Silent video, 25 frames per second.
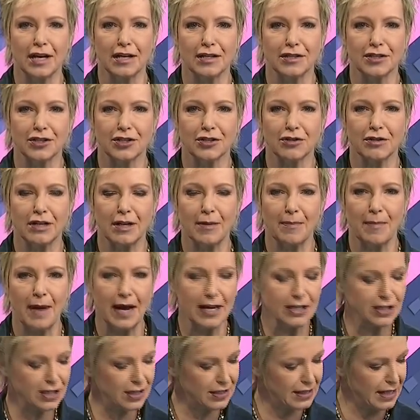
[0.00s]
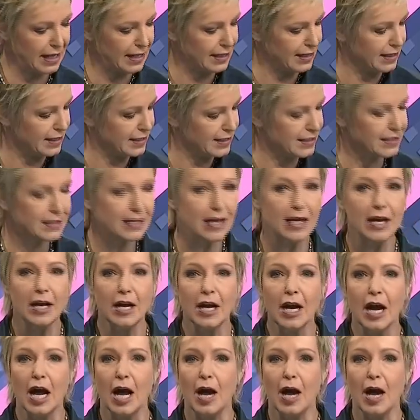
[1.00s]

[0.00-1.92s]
I should imagine that this is a,